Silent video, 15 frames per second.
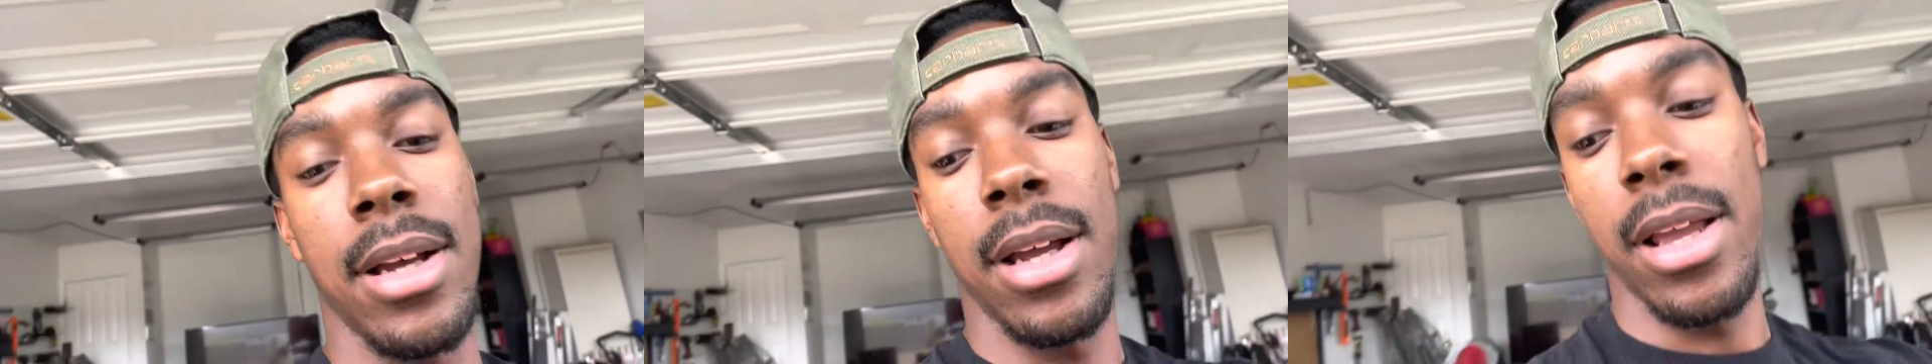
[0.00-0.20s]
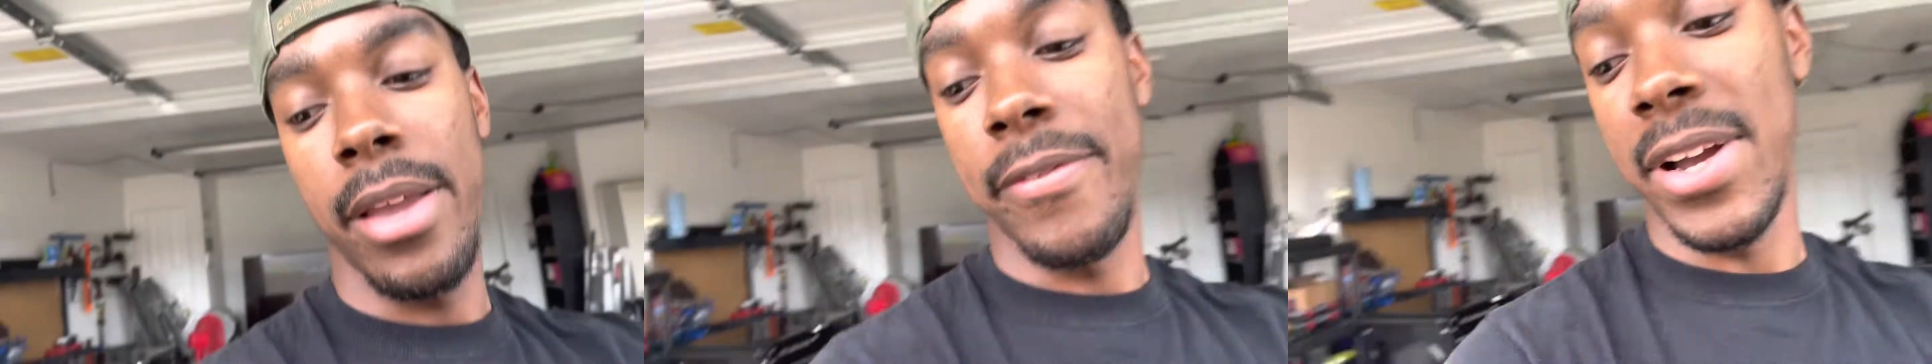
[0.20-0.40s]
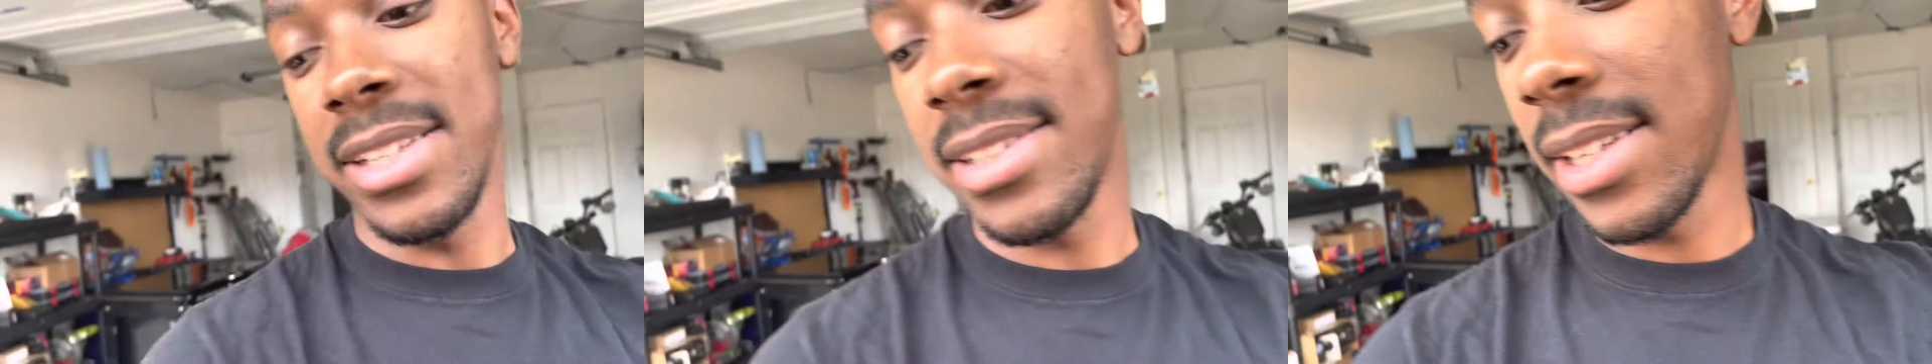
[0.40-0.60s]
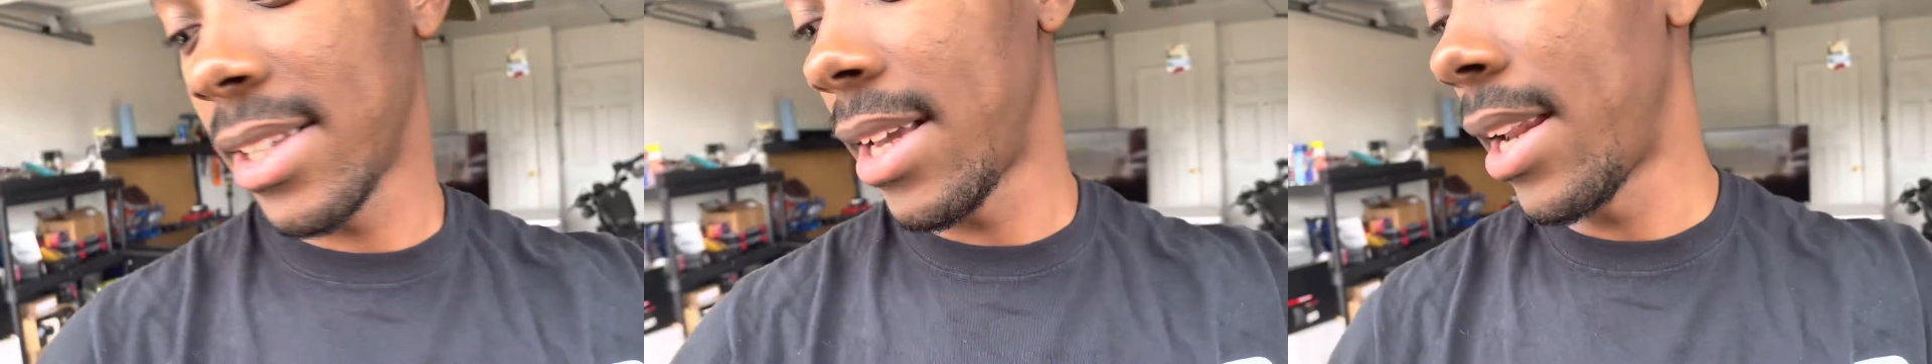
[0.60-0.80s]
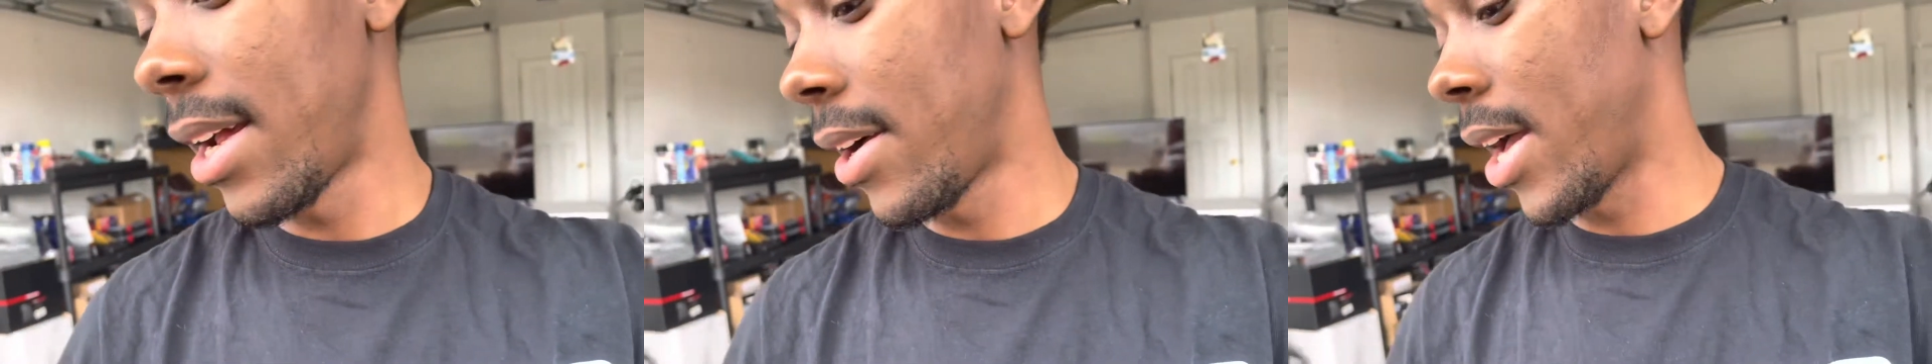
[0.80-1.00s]
if I take
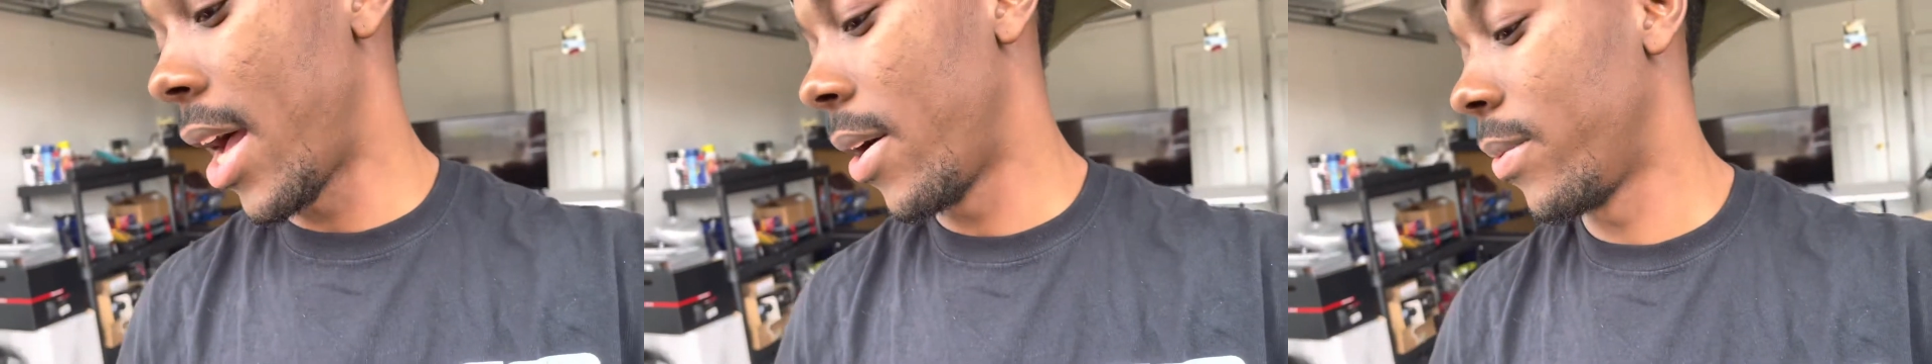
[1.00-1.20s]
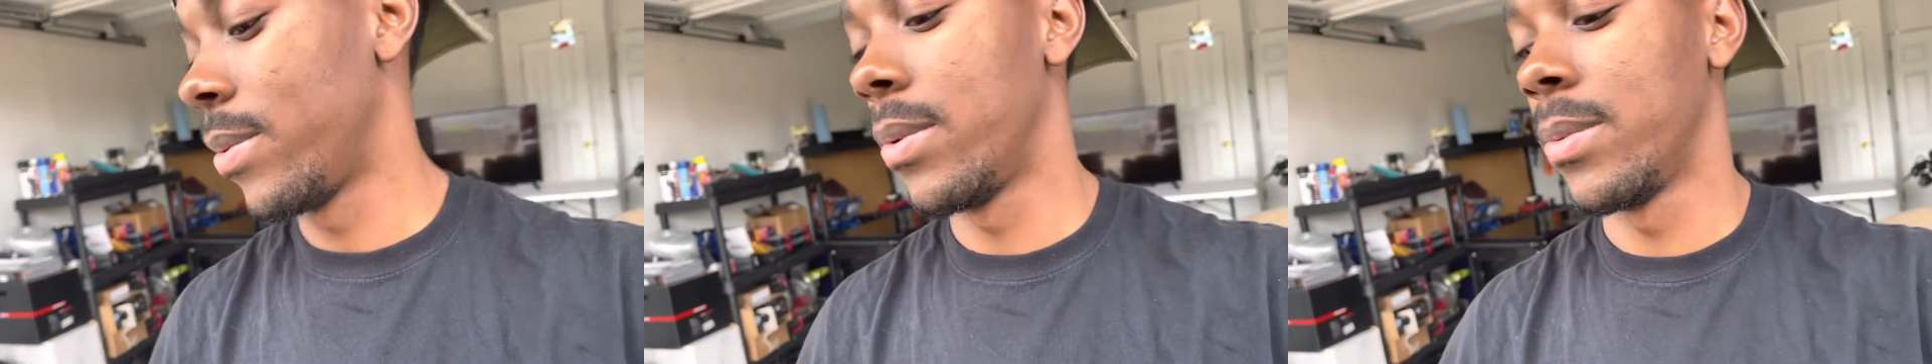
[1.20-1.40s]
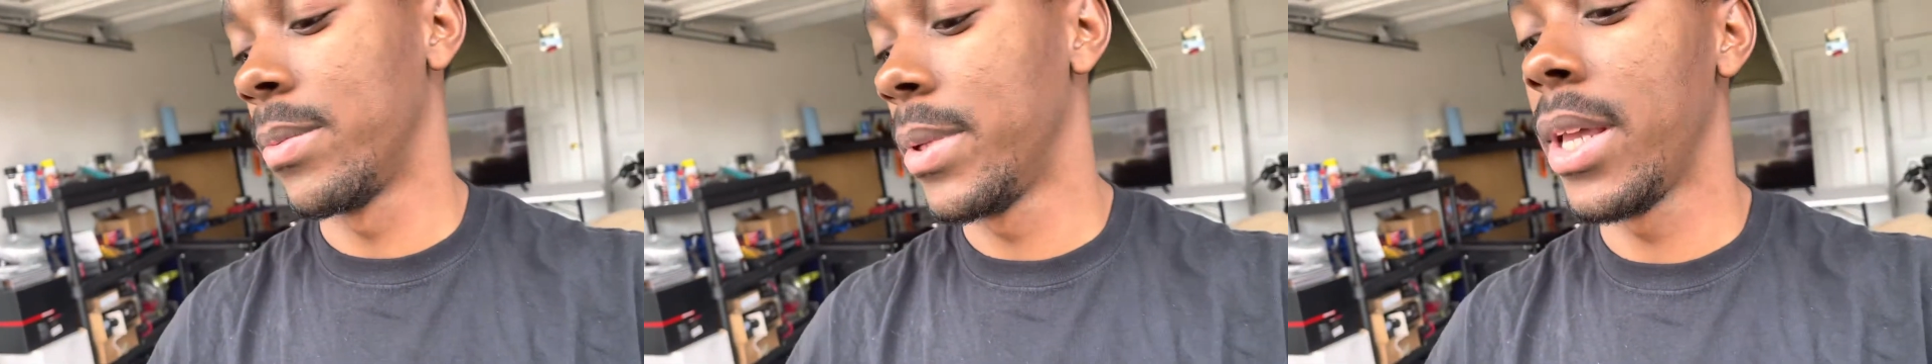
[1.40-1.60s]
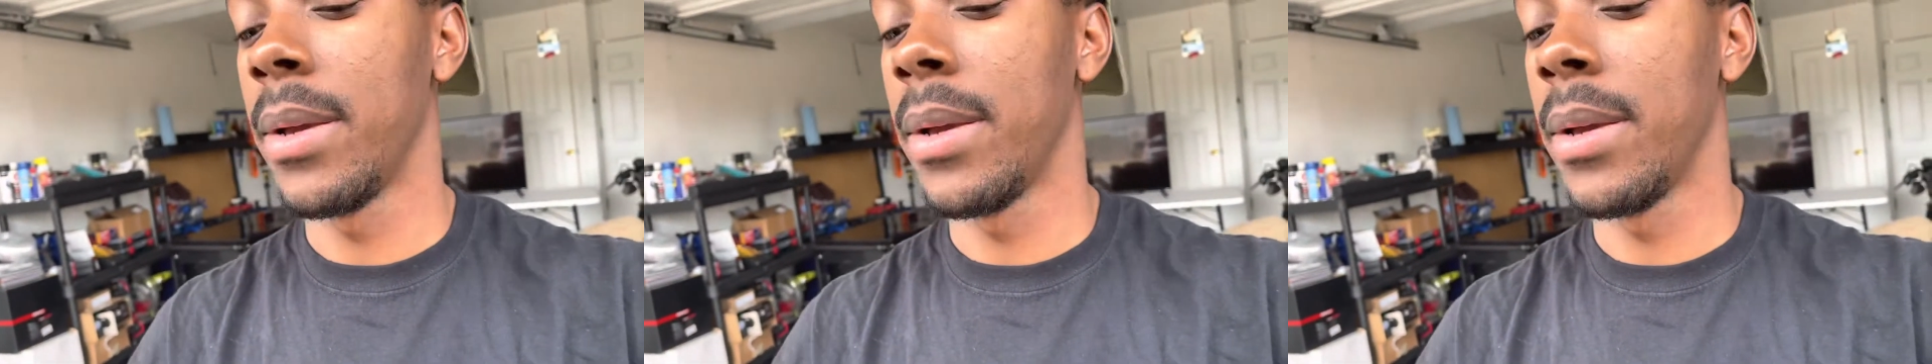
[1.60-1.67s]
that out, I won't be